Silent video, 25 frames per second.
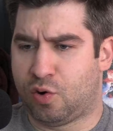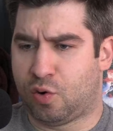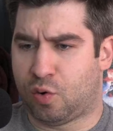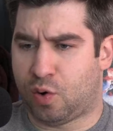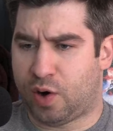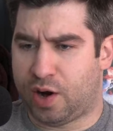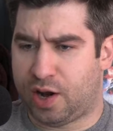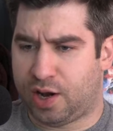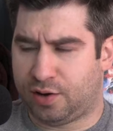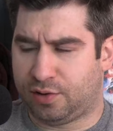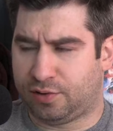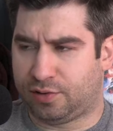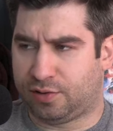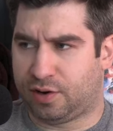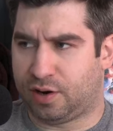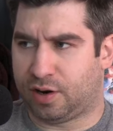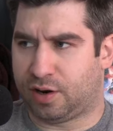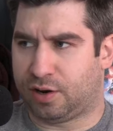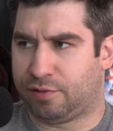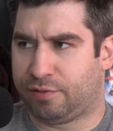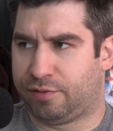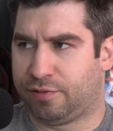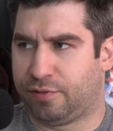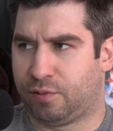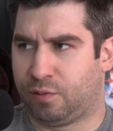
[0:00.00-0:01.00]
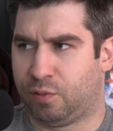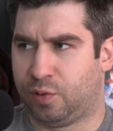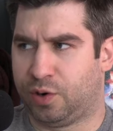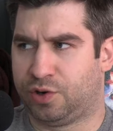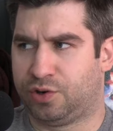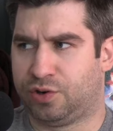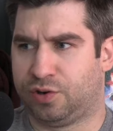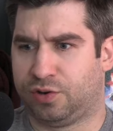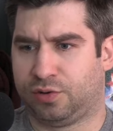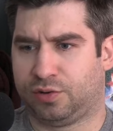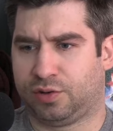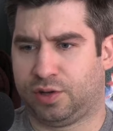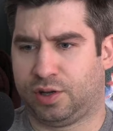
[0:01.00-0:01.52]
Crane stuff,
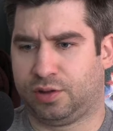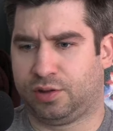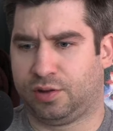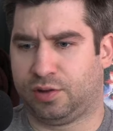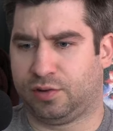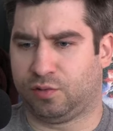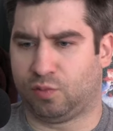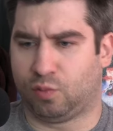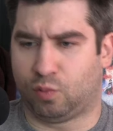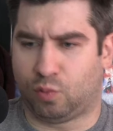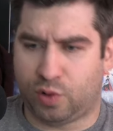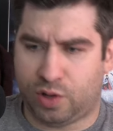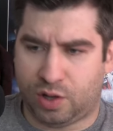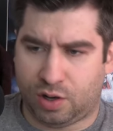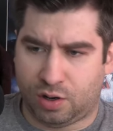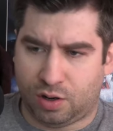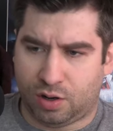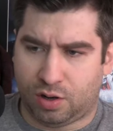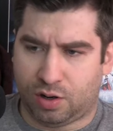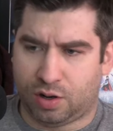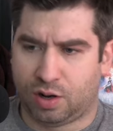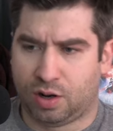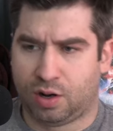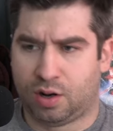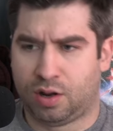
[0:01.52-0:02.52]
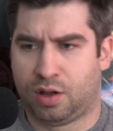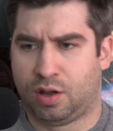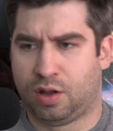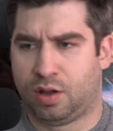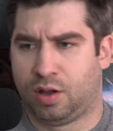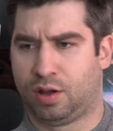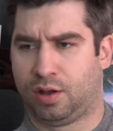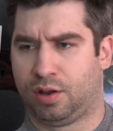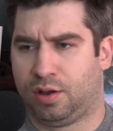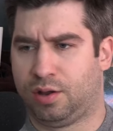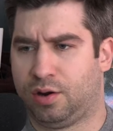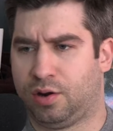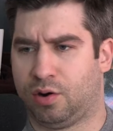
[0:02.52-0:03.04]
which is like this weird,
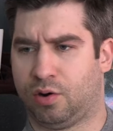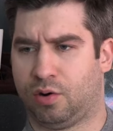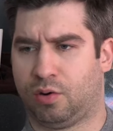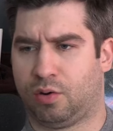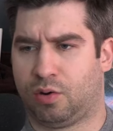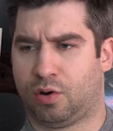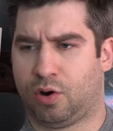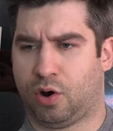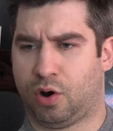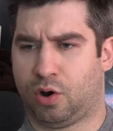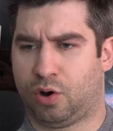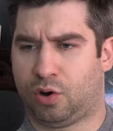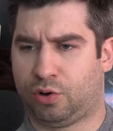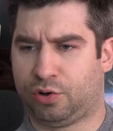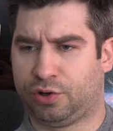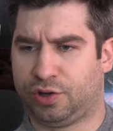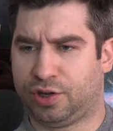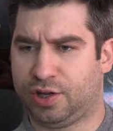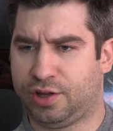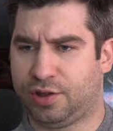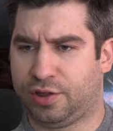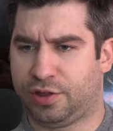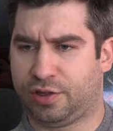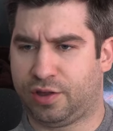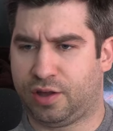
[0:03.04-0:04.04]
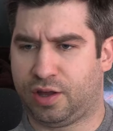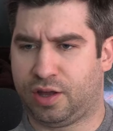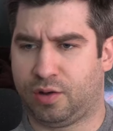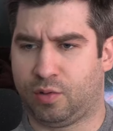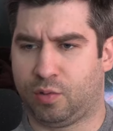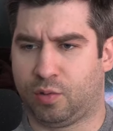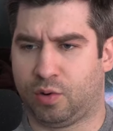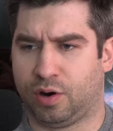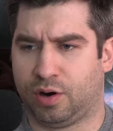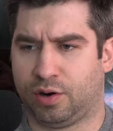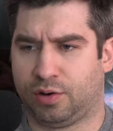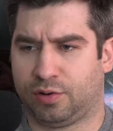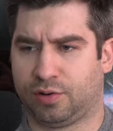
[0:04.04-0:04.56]
you know, culty thing
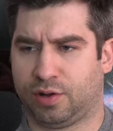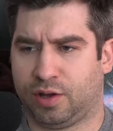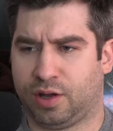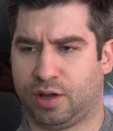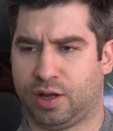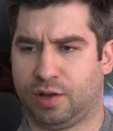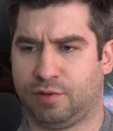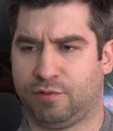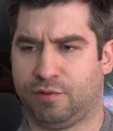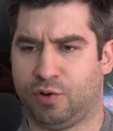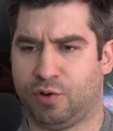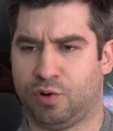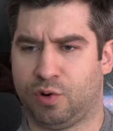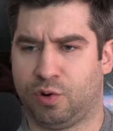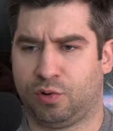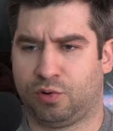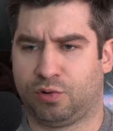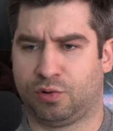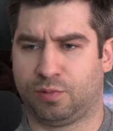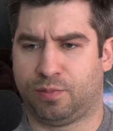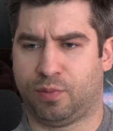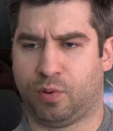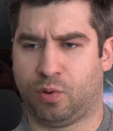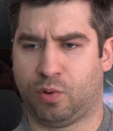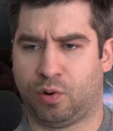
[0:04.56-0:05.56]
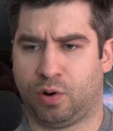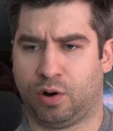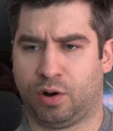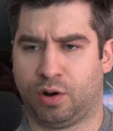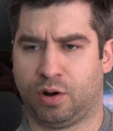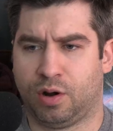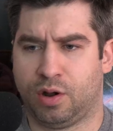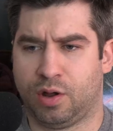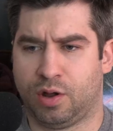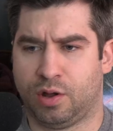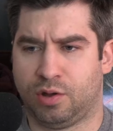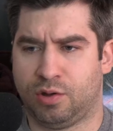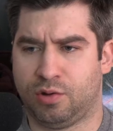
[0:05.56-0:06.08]
where it's like if you don't
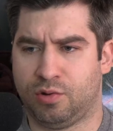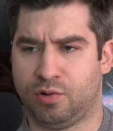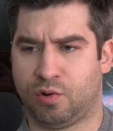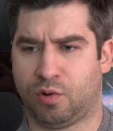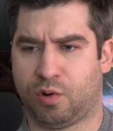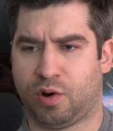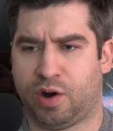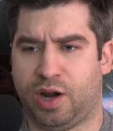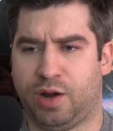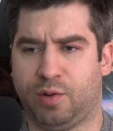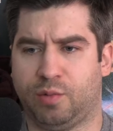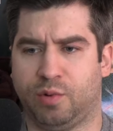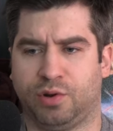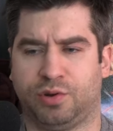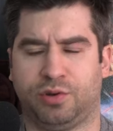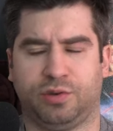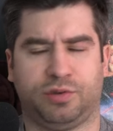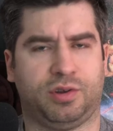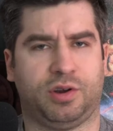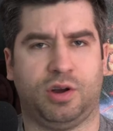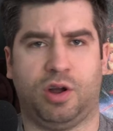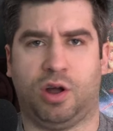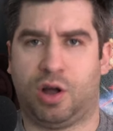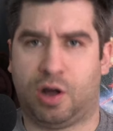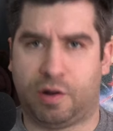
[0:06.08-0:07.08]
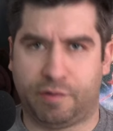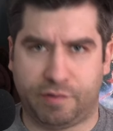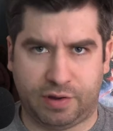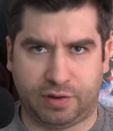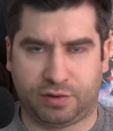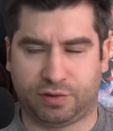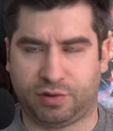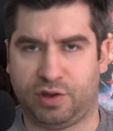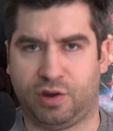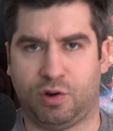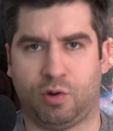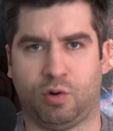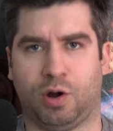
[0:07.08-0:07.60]
support Ukraine, which is an
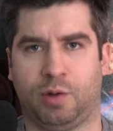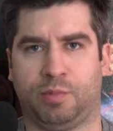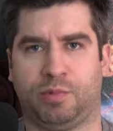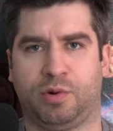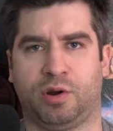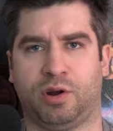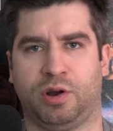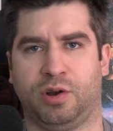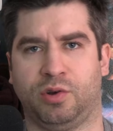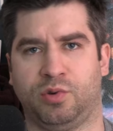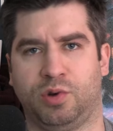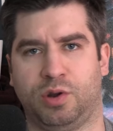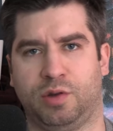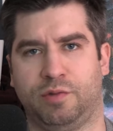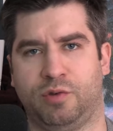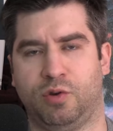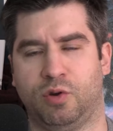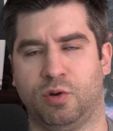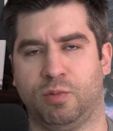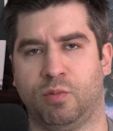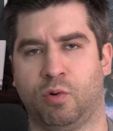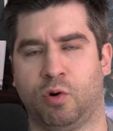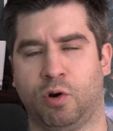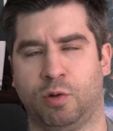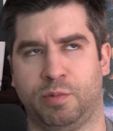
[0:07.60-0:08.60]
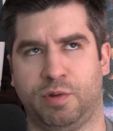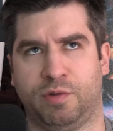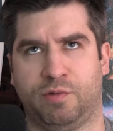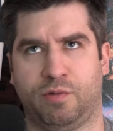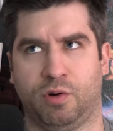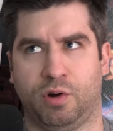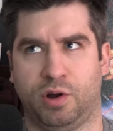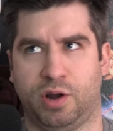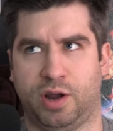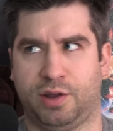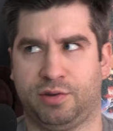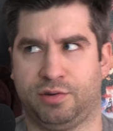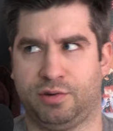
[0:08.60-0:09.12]
obviously corrupt country if you were born
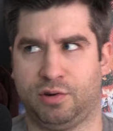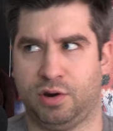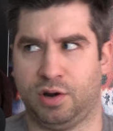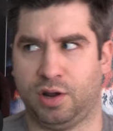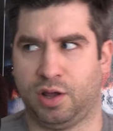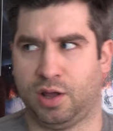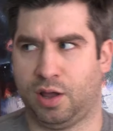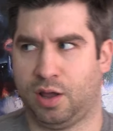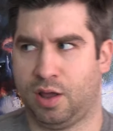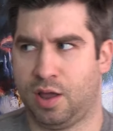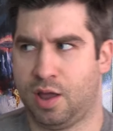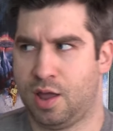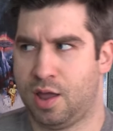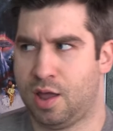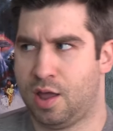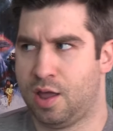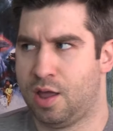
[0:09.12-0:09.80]
before yesterday,